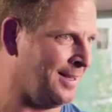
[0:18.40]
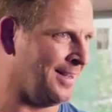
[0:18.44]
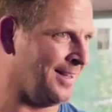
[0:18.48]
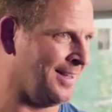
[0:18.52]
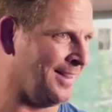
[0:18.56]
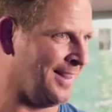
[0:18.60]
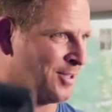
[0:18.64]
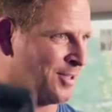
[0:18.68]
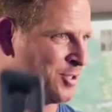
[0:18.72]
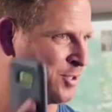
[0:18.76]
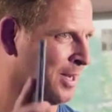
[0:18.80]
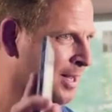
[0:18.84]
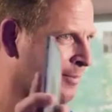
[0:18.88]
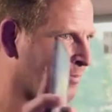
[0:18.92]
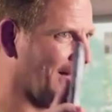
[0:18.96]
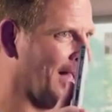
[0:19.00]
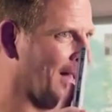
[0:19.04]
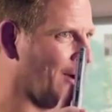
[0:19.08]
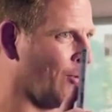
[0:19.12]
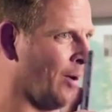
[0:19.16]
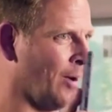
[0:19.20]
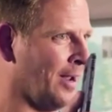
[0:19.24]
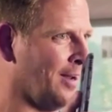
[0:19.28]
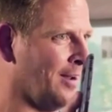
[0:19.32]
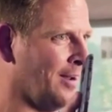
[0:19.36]
And that's what I've
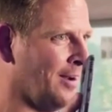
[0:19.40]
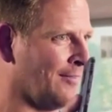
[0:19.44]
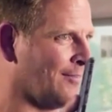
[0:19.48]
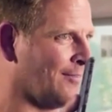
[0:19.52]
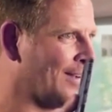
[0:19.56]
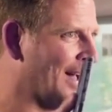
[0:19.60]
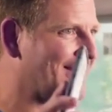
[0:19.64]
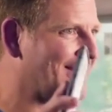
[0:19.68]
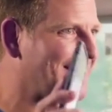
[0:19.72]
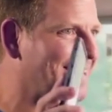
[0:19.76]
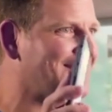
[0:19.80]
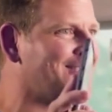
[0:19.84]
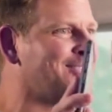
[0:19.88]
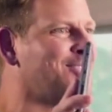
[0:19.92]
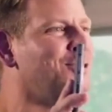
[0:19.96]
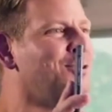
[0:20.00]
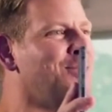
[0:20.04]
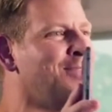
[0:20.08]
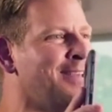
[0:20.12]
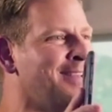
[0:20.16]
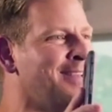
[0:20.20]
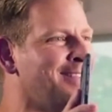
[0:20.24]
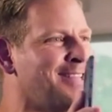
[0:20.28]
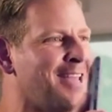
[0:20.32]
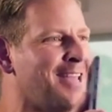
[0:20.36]
got right here. I've got these two
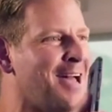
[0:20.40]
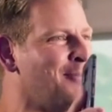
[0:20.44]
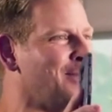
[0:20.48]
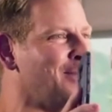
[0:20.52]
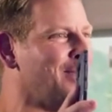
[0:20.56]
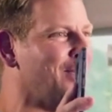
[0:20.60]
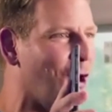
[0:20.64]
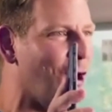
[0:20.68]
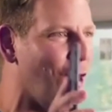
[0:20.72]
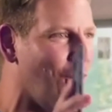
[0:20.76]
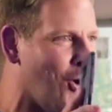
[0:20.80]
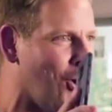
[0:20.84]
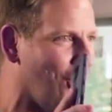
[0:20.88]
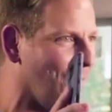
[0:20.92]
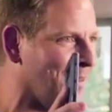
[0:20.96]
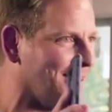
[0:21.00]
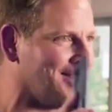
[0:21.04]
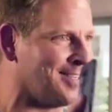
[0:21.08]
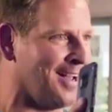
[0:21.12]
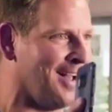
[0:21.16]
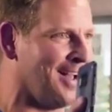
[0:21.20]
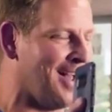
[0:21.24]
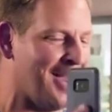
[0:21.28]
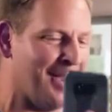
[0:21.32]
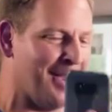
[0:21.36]
things on me all the
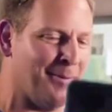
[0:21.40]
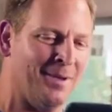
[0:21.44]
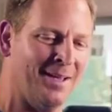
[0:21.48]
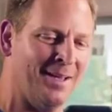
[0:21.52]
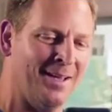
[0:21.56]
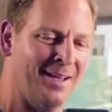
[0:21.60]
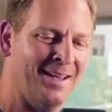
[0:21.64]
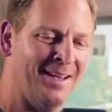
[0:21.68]
time.